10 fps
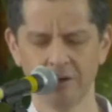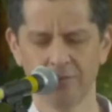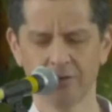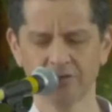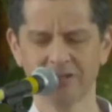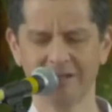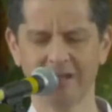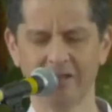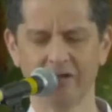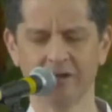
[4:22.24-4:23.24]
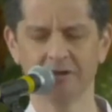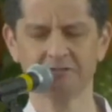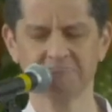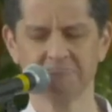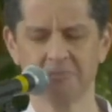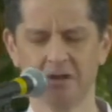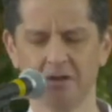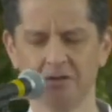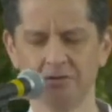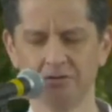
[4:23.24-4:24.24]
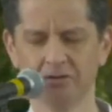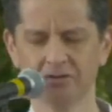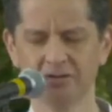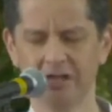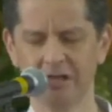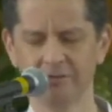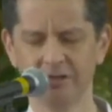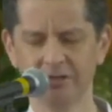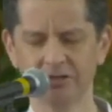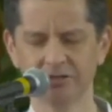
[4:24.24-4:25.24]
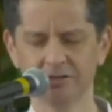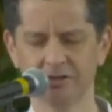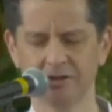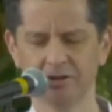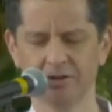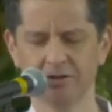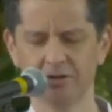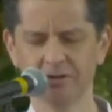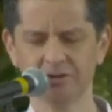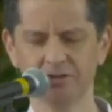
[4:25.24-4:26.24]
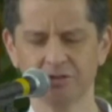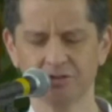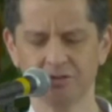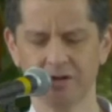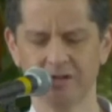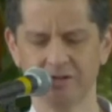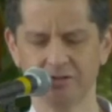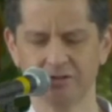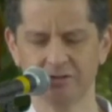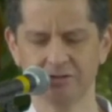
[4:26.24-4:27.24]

brought together not as enemies not as strangers,